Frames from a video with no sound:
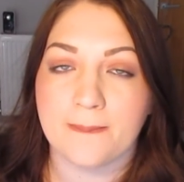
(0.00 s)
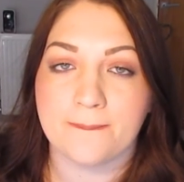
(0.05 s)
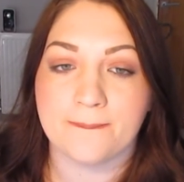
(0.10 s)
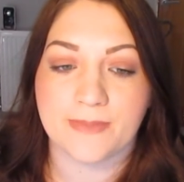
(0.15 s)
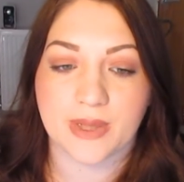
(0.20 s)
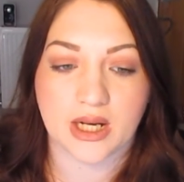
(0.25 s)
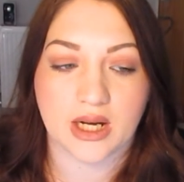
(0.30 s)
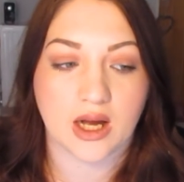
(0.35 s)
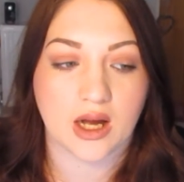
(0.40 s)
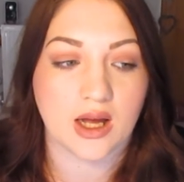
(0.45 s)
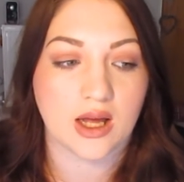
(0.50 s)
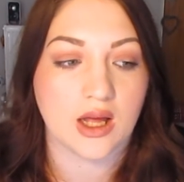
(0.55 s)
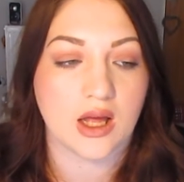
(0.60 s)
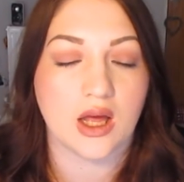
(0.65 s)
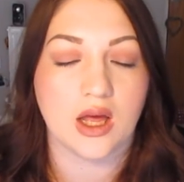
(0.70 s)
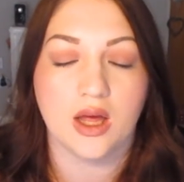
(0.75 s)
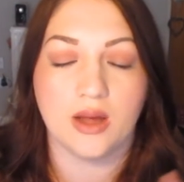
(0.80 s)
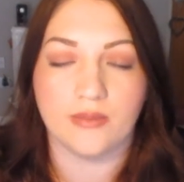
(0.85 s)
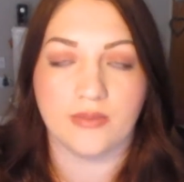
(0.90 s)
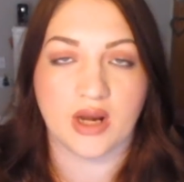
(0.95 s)
but
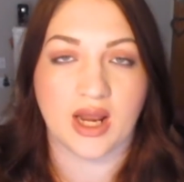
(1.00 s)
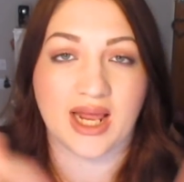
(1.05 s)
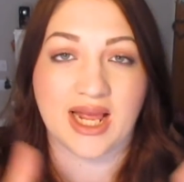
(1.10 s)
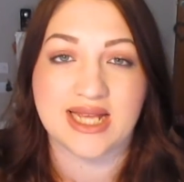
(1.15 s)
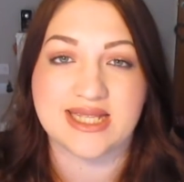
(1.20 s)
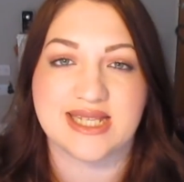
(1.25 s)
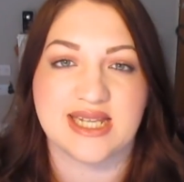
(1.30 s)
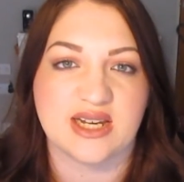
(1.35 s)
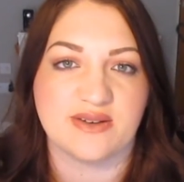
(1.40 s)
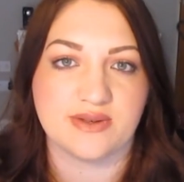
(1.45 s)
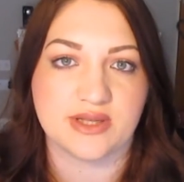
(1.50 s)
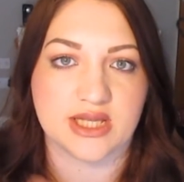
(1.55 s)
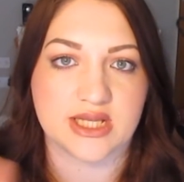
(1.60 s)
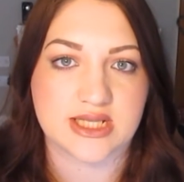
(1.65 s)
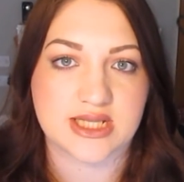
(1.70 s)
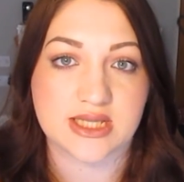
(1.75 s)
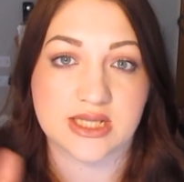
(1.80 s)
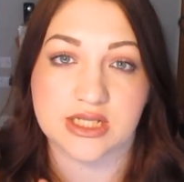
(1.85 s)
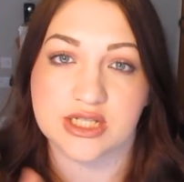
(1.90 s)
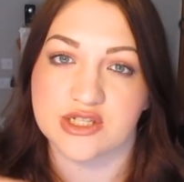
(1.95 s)
like I said, everything's
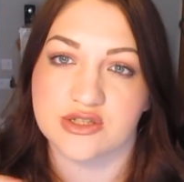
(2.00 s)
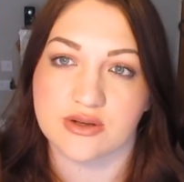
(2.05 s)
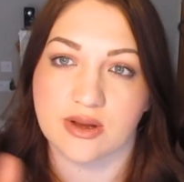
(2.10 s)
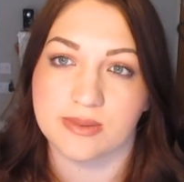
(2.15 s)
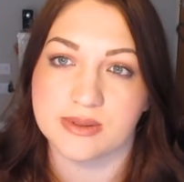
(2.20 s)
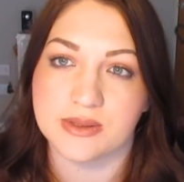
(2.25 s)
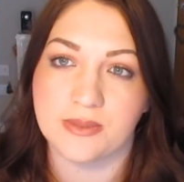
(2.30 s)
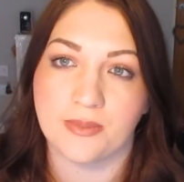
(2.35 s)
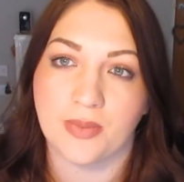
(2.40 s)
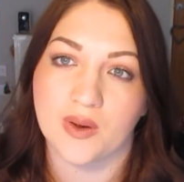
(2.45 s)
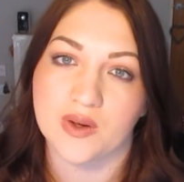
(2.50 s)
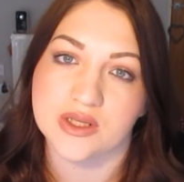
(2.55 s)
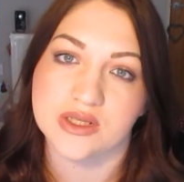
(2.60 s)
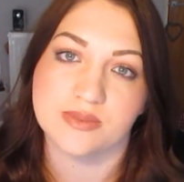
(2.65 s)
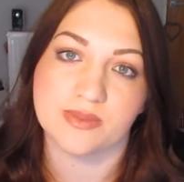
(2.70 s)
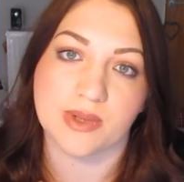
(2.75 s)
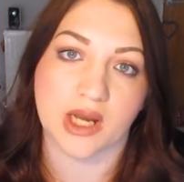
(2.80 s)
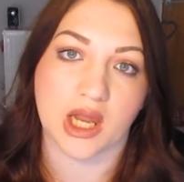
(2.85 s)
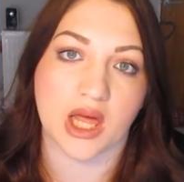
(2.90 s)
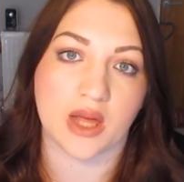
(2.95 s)
in the description box
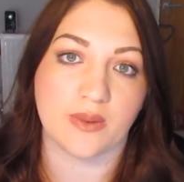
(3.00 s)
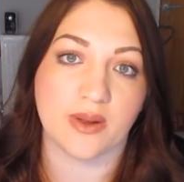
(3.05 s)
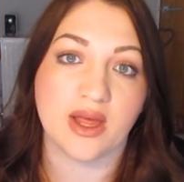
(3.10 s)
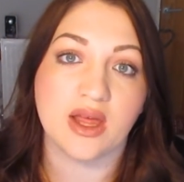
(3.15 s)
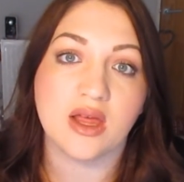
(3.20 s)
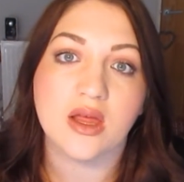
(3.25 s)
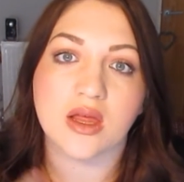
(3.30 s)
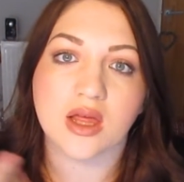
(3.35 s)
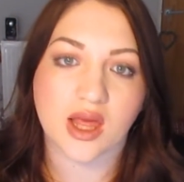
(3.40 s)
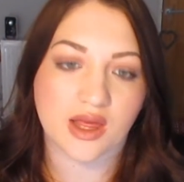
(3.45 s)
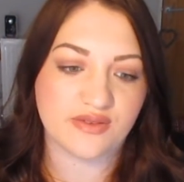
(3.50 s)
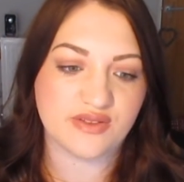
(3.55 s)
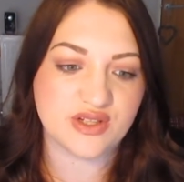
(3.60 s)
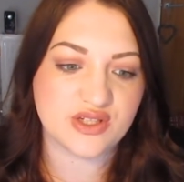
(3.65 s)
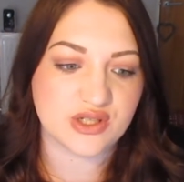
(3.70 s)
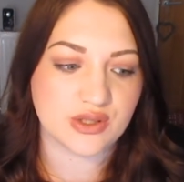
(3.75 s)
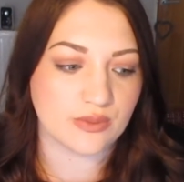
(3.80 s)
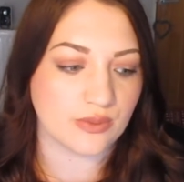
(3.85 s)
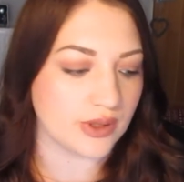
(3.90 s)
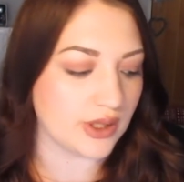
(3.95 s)
below if you
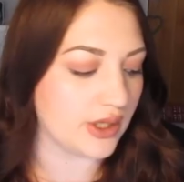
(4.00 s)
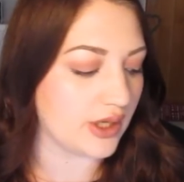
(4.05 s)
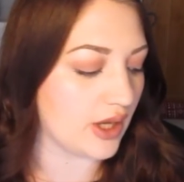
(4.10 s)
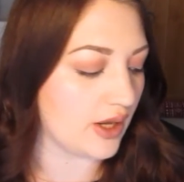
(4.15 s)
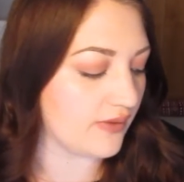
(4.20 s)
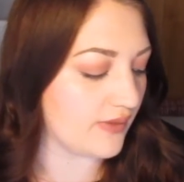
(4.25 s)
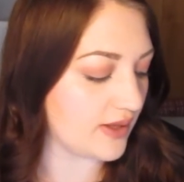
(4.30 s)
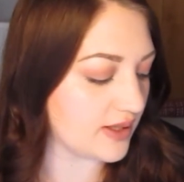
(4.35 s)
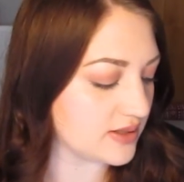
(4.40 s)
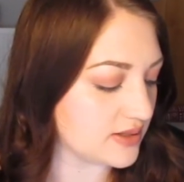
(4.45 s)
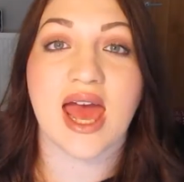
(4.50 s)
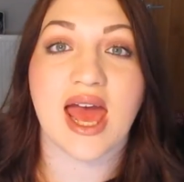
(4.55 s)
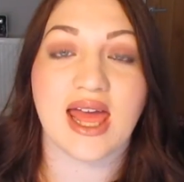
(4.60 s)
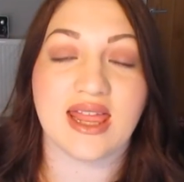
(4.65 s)
do want to know that.